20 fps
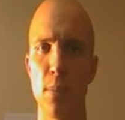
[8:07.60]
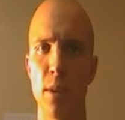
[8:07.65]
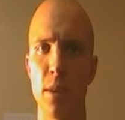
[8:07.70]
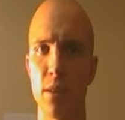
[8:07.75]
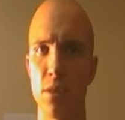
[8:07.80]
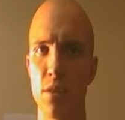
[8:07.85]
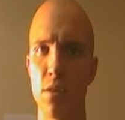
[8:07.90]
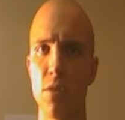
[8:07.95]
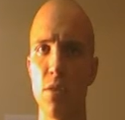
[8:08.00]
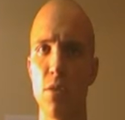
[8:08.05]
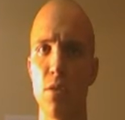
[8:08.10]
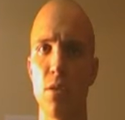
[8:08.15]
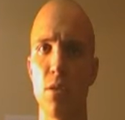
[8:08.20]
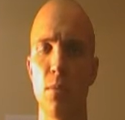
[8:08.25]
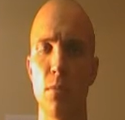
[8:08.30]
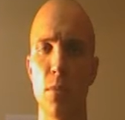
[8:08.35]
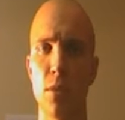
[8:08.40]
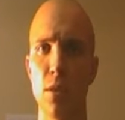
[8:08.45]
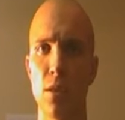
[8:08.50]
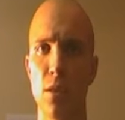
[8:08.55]
It's my
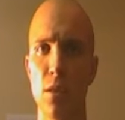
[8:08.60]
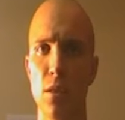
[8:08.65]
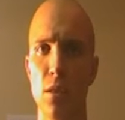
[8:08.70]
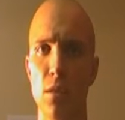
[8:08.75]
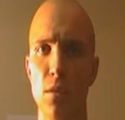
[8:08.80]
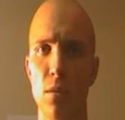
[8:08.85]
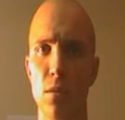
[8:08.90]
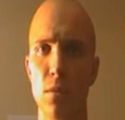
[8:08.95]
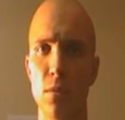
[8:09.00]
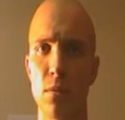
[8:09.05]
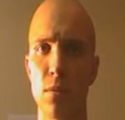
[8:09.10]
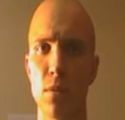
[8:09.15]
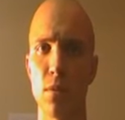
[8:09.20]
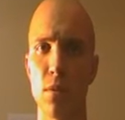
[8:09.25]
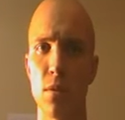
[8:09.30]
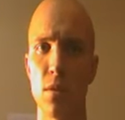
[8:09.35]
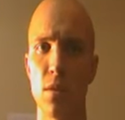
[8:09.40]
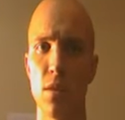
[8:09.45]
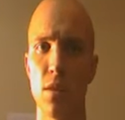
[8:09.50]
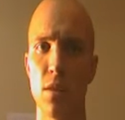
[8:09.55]
decision, I'm gonna go.
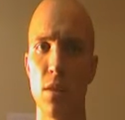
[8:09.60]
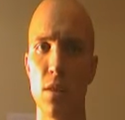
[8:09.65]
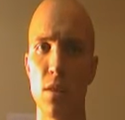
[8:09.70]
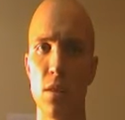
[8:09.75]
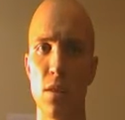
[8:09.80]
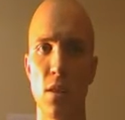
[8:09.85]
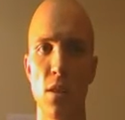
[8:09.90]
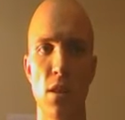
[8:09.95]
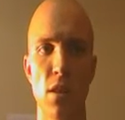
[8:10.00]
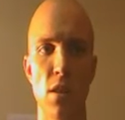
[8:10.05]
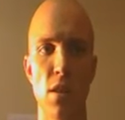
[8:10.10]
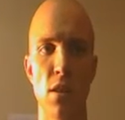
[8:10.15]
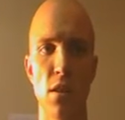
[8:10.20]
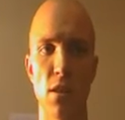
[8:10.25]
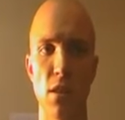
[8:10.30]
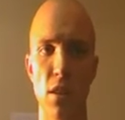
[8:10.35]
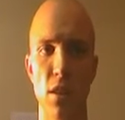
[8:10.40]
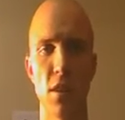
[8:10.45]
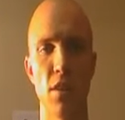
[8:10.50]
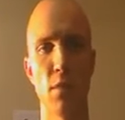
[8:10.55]
She says,
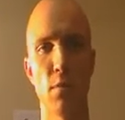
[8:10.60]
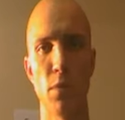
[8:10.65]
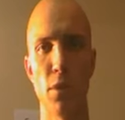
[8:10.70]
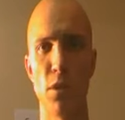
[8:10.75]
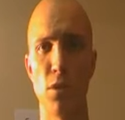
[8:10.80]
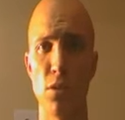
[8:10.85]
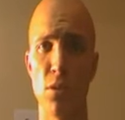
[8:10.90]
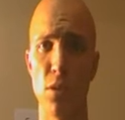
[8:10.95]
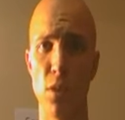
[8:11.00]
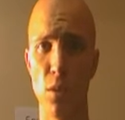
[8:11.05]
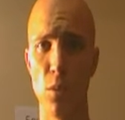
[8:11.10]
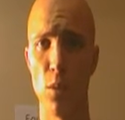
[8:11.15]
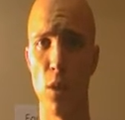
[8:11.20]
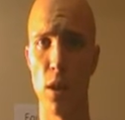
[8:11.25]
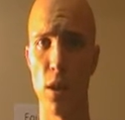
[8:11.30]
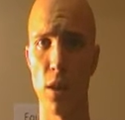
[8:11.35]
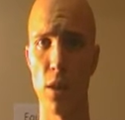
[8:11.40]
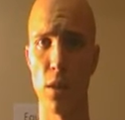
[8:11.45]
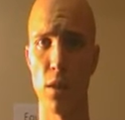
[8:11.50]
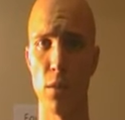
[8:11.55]
yes, but you know
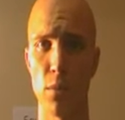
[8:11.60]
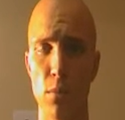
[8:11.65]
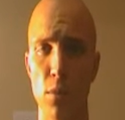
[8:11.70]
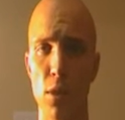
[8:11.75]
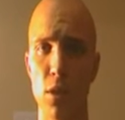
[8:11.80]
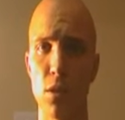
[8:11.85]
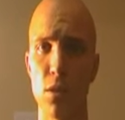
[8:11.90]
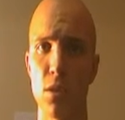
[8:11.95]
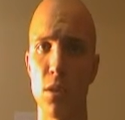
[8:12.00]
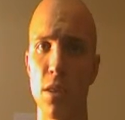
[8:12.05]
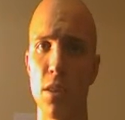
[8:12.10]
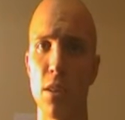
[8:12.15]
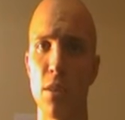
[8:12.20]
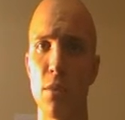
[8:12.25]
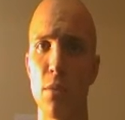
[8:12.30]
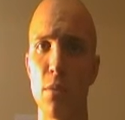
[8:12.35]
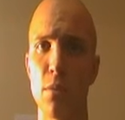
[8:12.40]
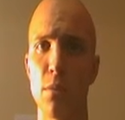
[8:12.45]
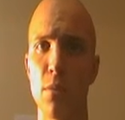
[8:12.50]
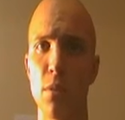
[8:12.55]
why. Because they
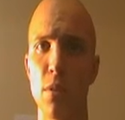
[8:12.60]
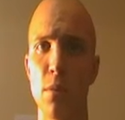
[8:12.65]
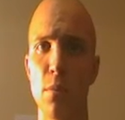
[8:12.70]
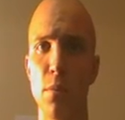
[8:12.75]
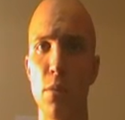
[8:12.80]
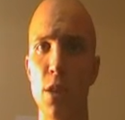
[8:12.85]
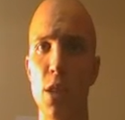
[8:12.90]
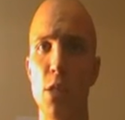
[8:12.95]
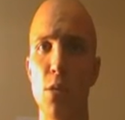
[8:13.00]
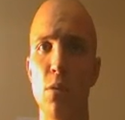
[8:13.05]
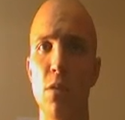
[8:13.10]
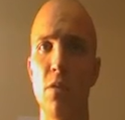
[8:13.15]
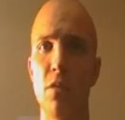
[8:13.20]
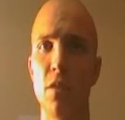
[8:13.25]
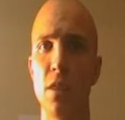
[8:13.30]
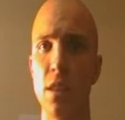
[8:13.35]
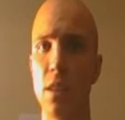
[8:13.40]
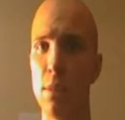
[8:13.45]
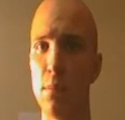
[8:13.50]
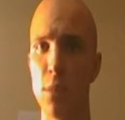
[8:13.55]
are busy
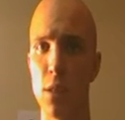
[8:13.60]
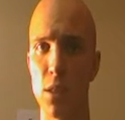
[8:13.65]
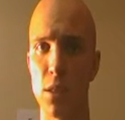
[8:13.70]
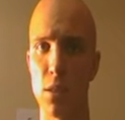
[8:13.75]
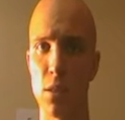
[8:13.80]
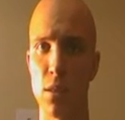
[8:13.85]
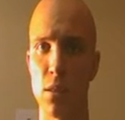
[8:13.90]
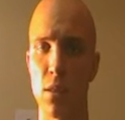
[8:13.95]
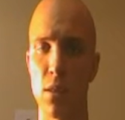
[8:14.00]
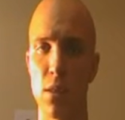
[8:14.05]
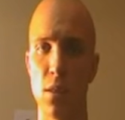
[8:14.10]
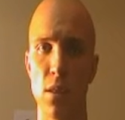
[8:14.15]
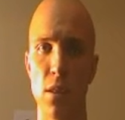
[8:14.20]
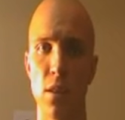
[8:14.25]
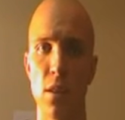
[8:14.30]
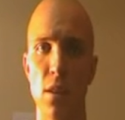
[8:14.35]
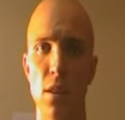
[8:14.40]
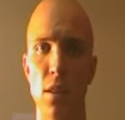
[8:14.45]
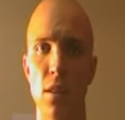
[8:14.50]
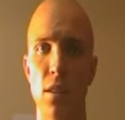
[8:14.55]
with demons.
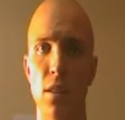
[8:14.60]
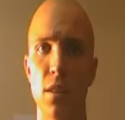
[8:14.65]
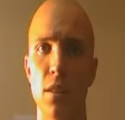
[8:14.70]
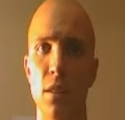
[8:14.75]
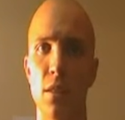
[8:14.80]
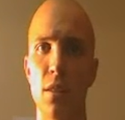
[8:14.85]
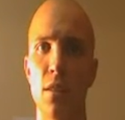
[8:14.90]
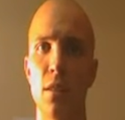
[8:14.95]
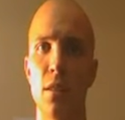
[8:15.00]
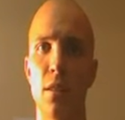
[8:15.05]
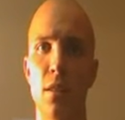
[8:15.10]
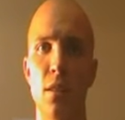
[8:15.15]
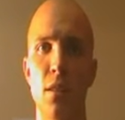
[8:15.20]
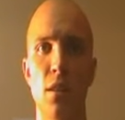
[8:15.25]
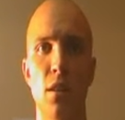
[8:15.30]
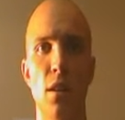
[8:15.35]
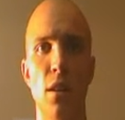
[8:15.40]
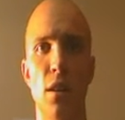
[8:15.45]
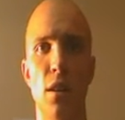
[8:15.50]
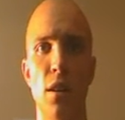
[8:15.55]
And
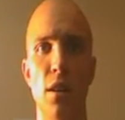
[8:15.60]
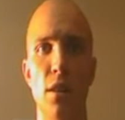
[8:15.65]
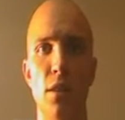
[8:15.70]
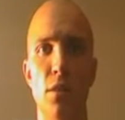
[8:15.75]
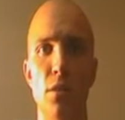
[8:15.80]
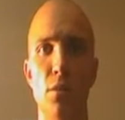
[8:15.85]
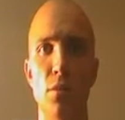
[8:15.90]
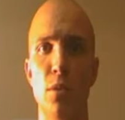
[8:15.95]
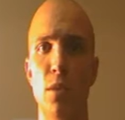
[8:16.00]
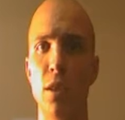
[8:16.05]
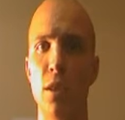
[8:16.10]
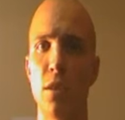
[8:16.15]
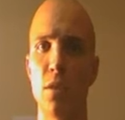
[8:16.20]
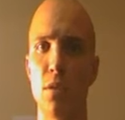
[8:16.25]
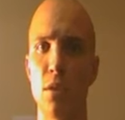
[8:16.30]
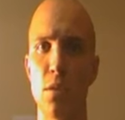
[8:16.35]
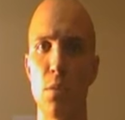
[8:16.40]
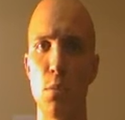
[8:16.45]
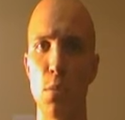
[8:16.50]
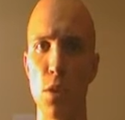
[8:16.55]
I don't really
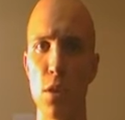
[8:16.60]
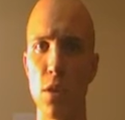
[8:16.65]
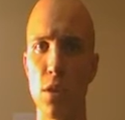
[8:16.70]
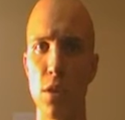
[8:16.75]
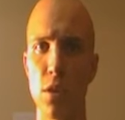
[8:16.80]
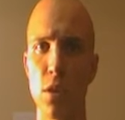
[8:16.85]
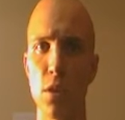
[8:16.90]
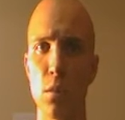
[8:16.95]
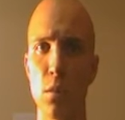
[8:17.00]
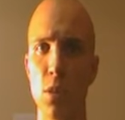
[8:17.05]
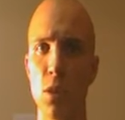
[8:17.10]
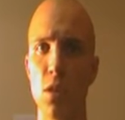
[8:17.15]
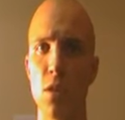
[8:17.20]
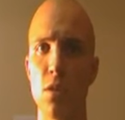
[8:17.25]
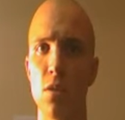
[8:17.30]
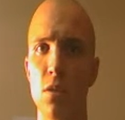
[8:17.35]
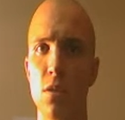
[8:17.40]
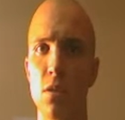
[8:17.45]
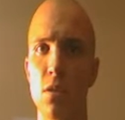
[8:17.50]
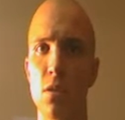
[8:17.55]
trust Bernard
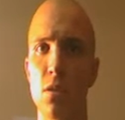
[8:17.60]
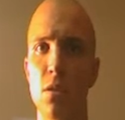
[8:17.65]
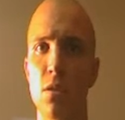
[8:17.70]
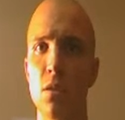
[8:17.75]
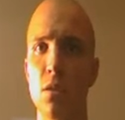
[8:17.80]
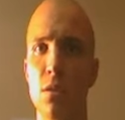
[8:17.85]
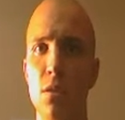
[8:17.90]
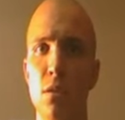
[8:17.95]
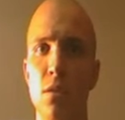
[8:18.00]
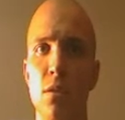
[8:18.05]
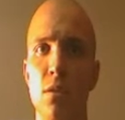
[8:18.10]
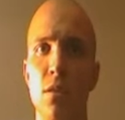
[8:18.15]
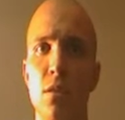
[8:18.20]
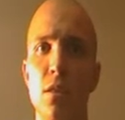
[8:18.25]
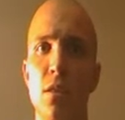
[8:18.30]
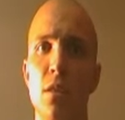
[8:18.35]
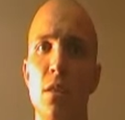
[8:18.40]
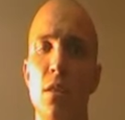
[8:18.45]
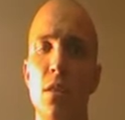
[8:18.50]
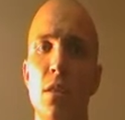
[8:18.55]
because
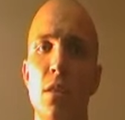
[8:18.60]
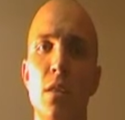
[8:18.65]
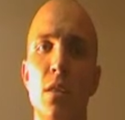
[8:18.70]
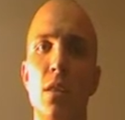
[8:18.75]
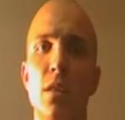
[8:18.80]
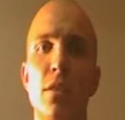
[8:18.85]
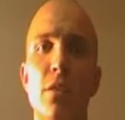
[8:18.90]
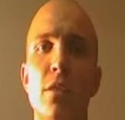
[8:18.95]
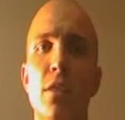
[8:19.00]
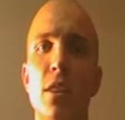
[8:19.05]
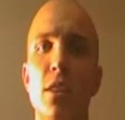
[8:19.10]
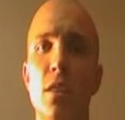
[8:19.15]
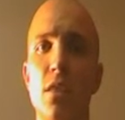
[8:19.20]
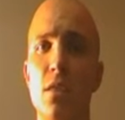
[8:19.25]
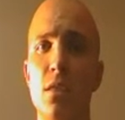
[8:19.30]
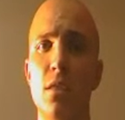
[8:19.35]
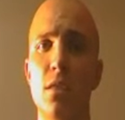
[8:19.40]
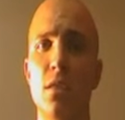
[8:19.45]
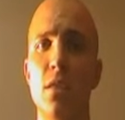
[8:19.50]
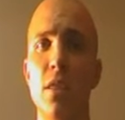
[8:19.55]
I think
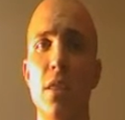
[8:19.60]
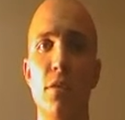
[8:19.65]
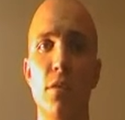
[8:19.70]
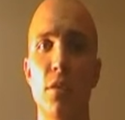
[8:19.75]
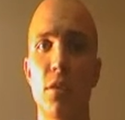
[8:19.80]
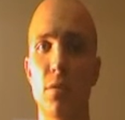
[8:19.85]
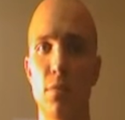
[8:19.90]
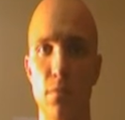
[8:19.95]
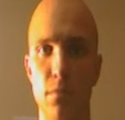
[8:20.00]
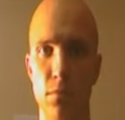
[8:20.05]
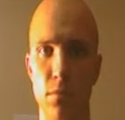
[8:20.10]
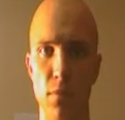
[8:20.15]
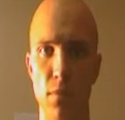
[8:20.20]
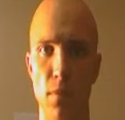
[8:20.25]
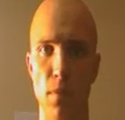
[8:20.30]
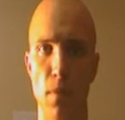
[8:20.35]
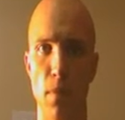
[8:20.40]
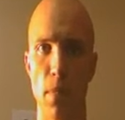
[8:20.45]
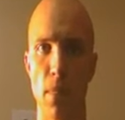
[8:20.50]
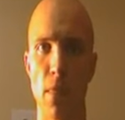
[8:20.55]
he's the devil.
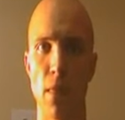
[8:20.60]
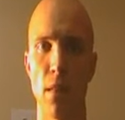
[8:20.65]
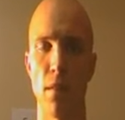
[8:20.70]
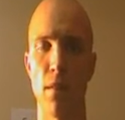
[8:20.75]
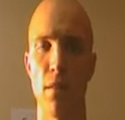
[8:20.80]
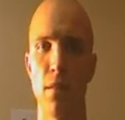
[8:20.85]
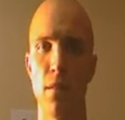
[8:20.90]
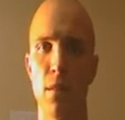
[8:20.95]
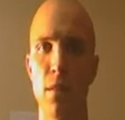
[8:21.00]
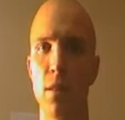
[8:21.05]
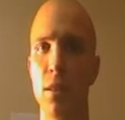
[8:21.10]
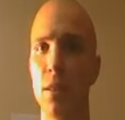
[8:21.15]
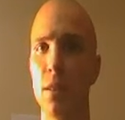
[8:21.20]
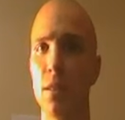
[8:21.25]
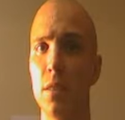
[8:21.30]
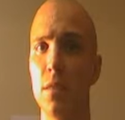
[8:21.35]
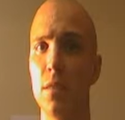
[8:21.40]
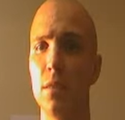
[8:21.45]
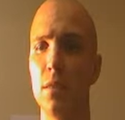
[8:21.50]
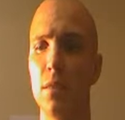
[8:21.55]

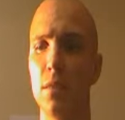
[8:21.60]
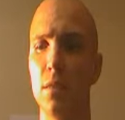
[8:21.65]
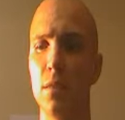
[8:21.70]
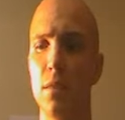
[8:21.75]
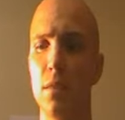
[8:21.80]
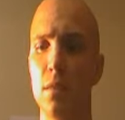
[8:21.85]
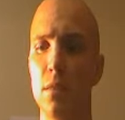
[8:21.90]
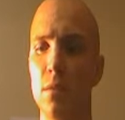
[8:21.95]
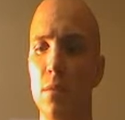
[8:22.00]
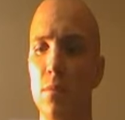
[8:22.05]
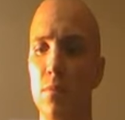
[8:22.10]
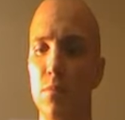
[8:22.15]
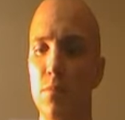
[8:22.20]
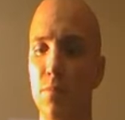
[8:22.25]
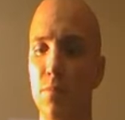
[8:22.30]
And